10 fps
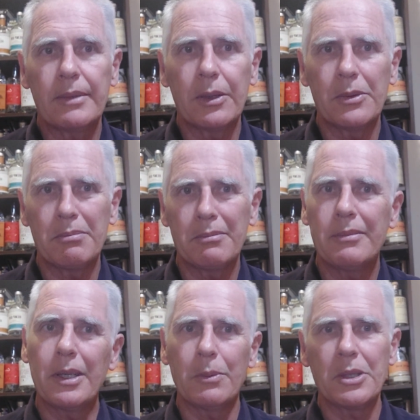Go
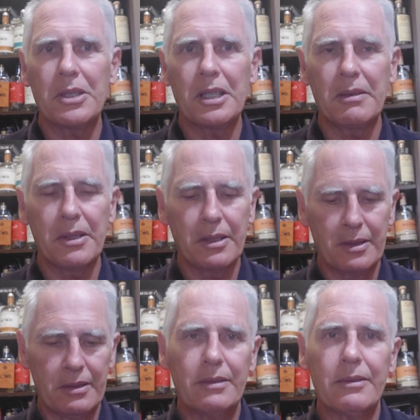and watch the interview,
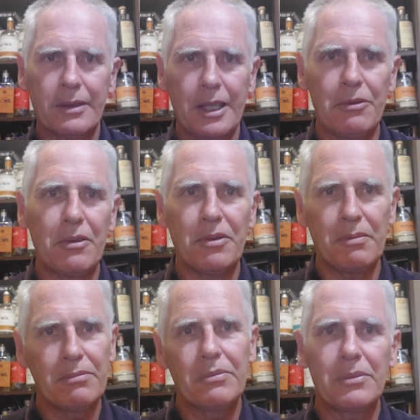even if
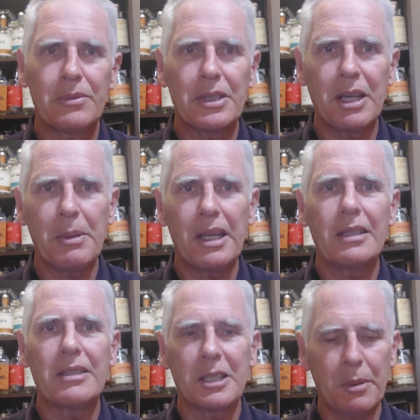it's coming
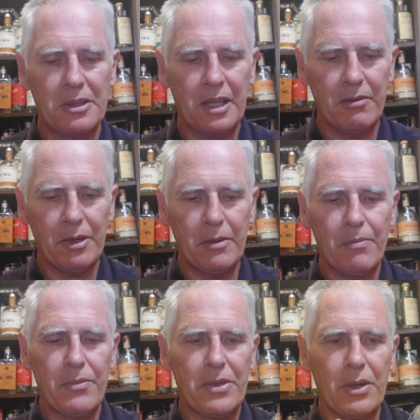out 6 months now from now.
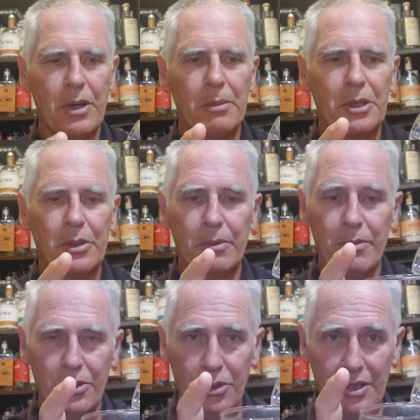So I'm going to
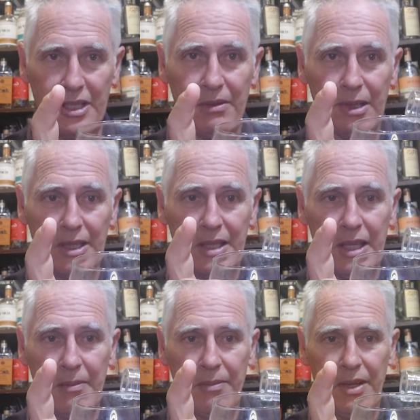do the civilized
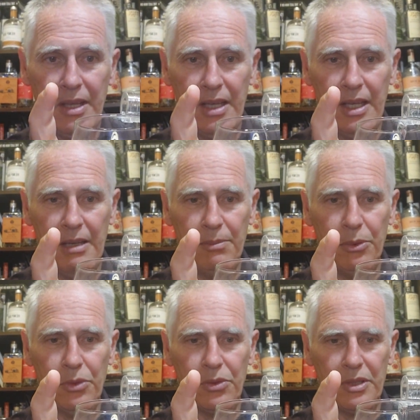thing and
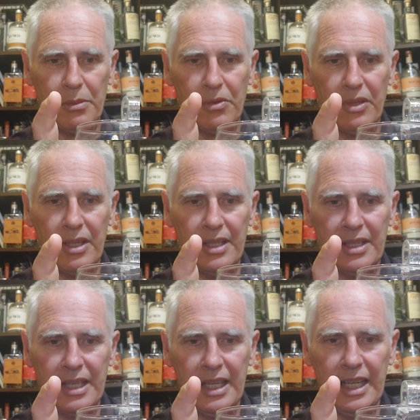pour some of
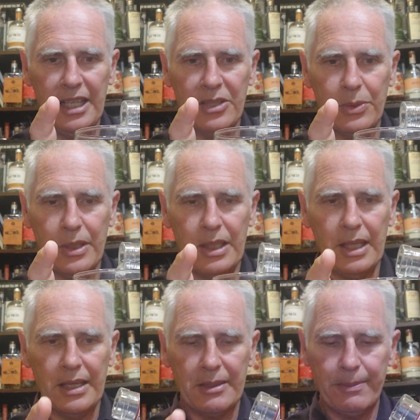this into a
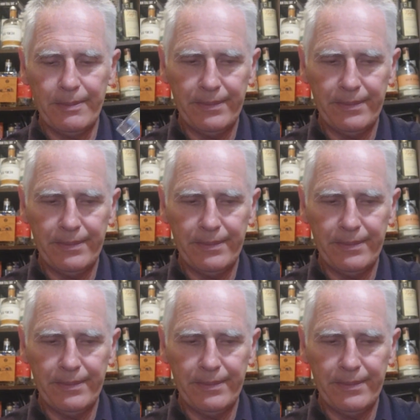glass